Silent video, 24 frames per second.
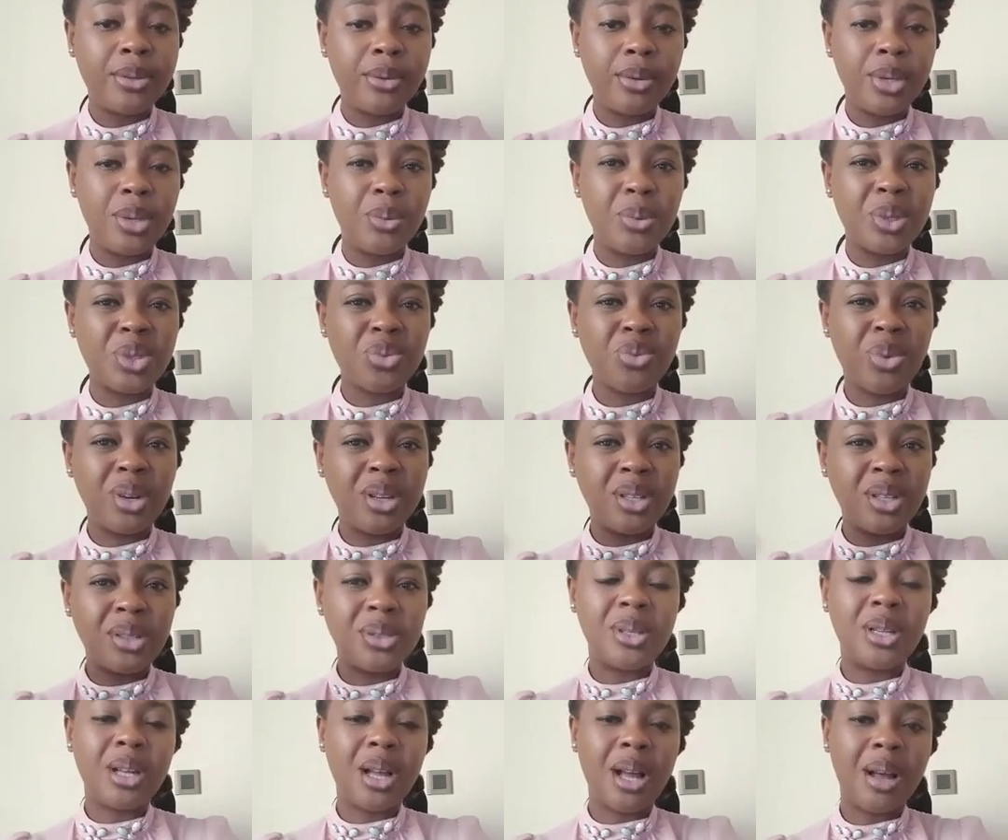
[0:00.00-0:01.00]
so he was running
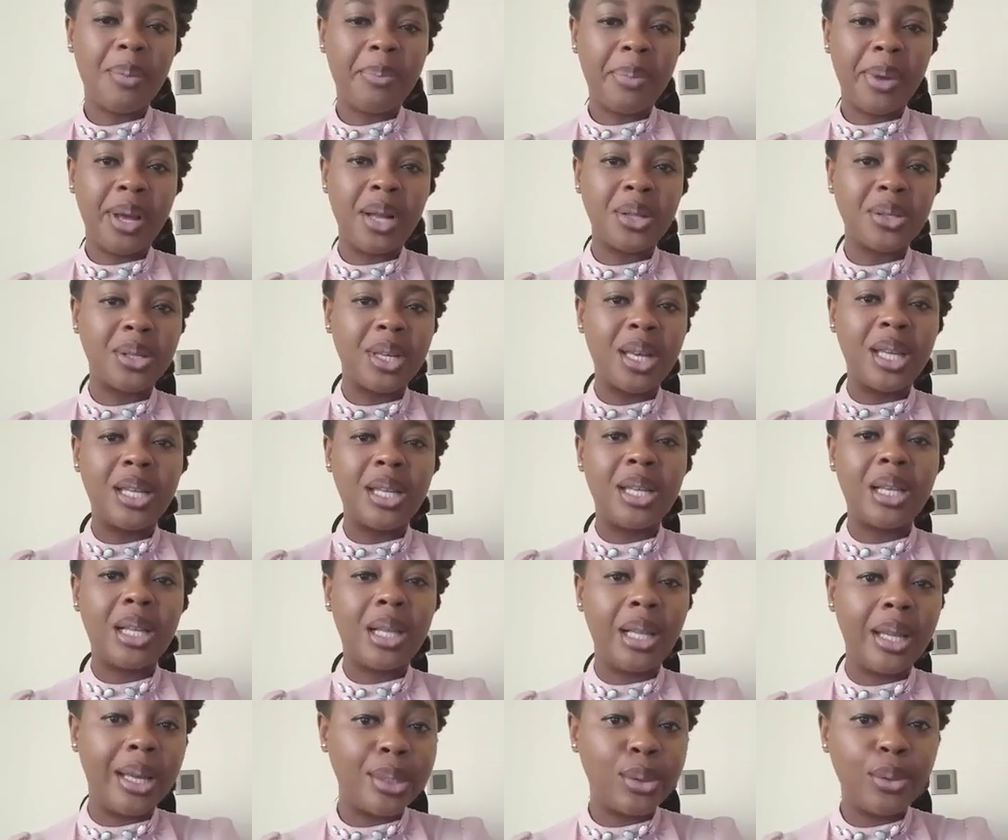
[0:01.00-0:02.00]
to the car park to get the
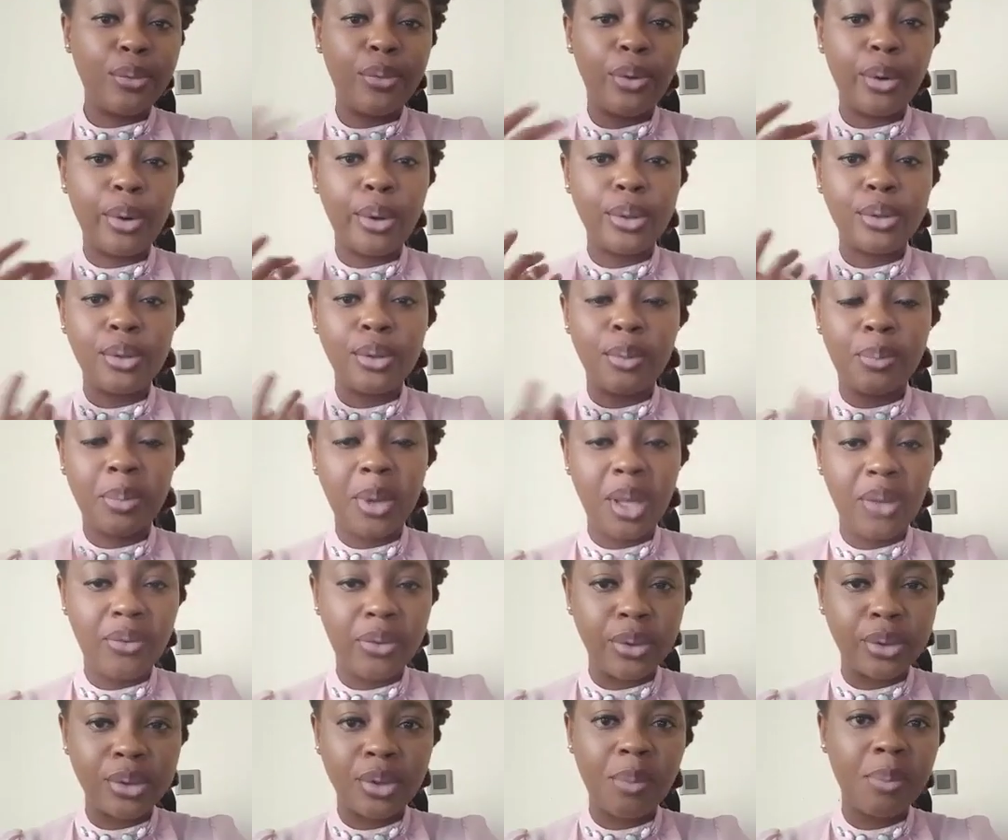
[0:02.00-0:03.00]
client who forgot to pay
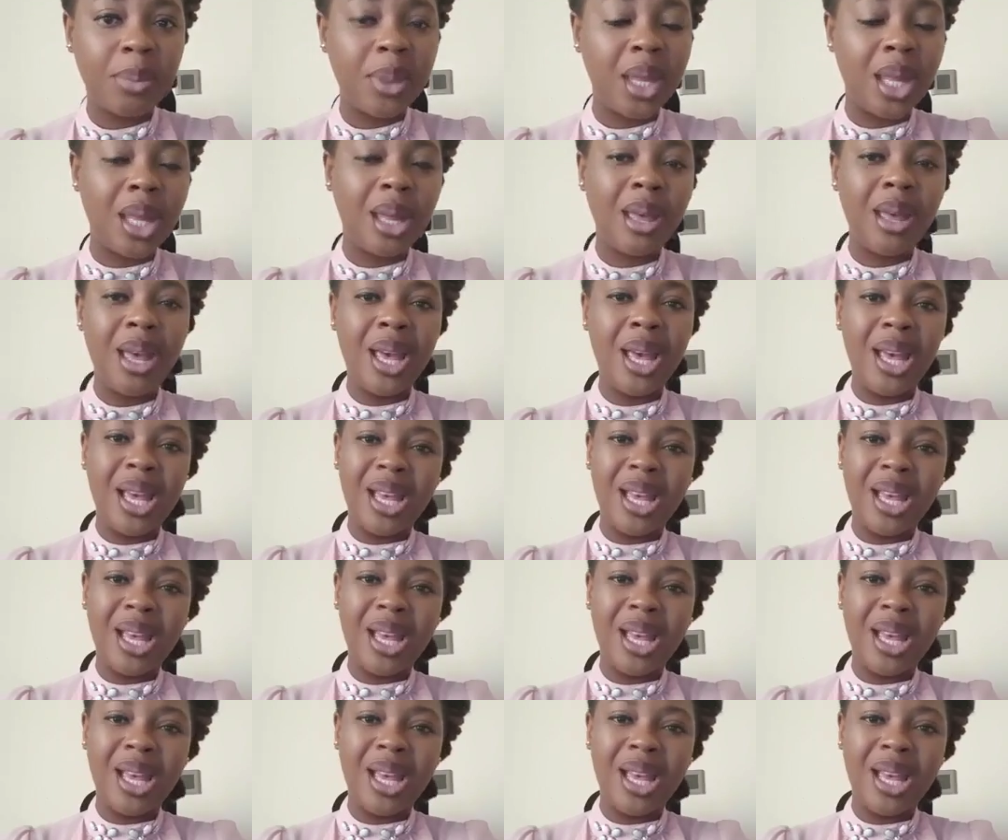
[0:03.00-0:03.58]
for something.